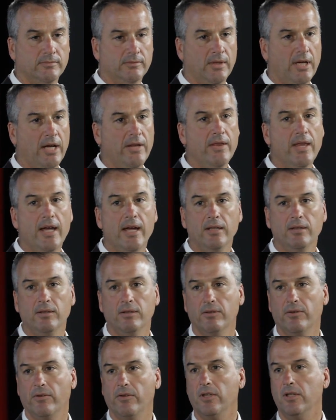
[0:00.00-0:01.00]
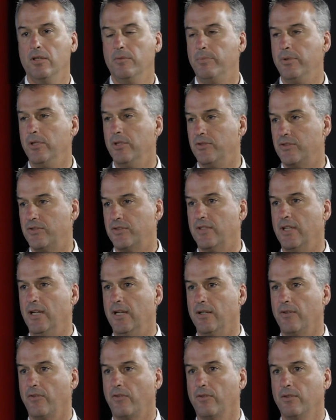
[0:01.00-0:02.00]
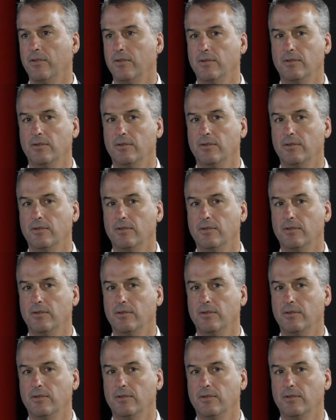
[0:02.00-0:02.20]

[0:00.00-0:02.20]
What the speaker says: And then the abuse starts.